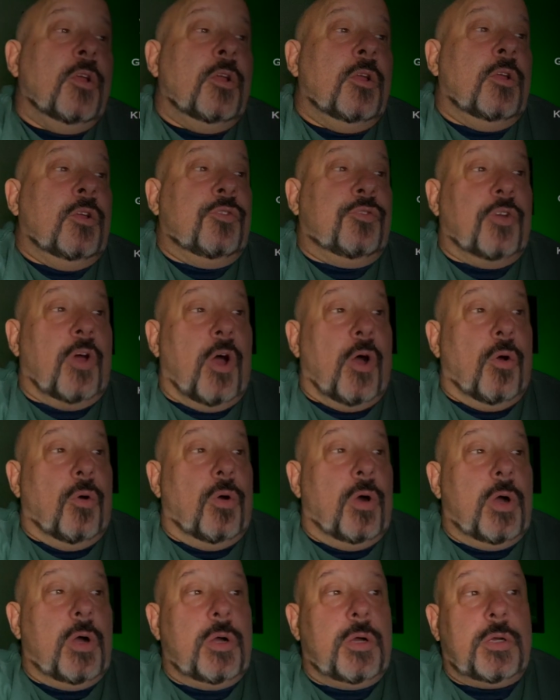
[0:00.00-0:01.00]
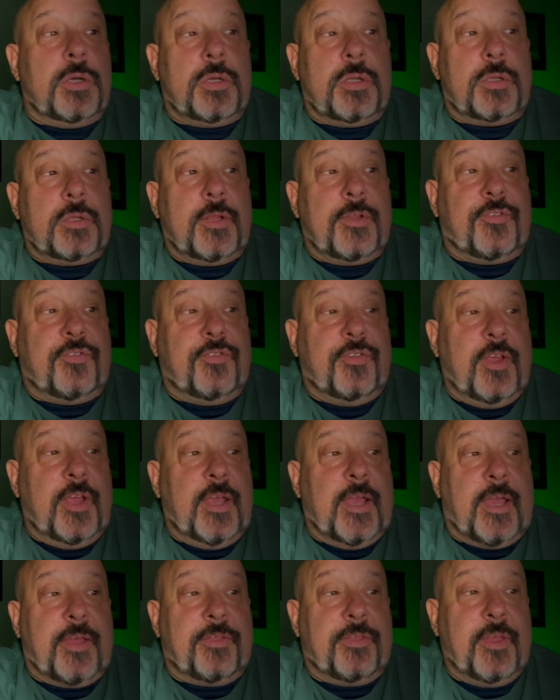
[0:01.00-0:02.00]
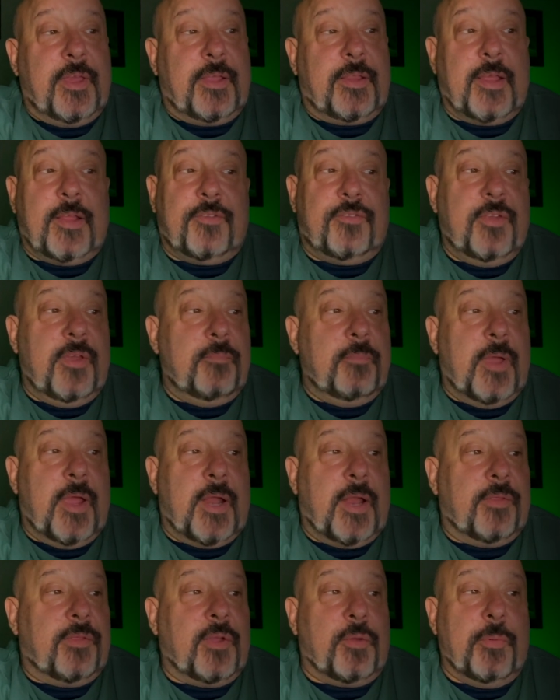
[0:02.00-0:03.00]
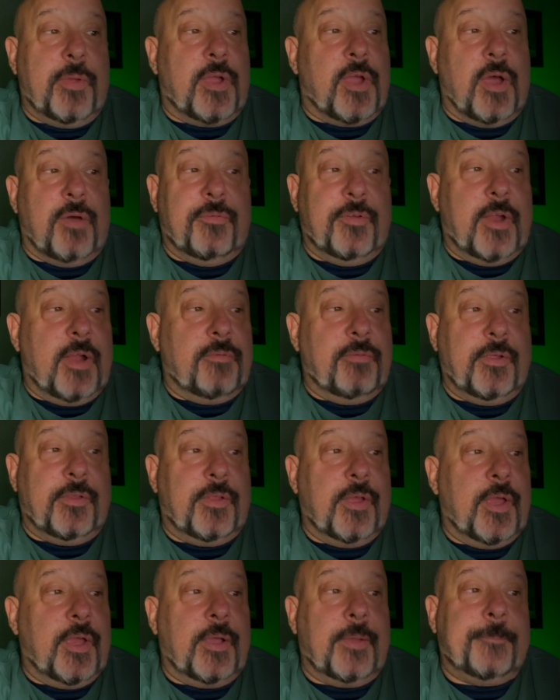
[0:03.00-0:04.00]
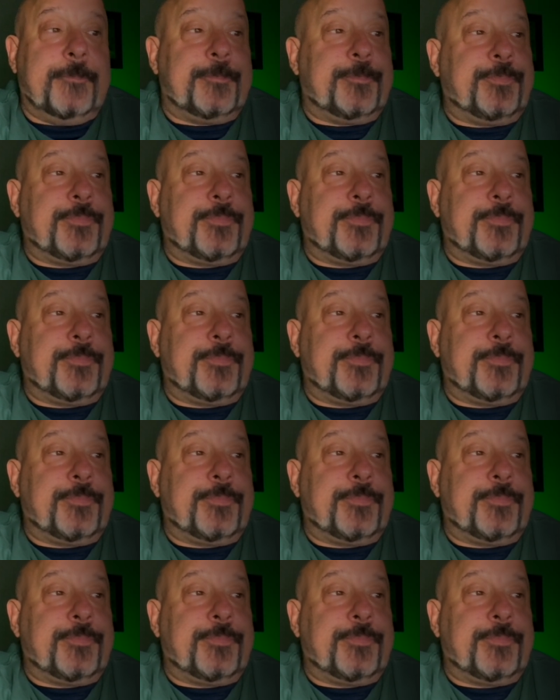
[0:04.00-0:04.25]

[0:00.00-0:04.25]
So, let's see. I think that's it, man. I think we covered everything.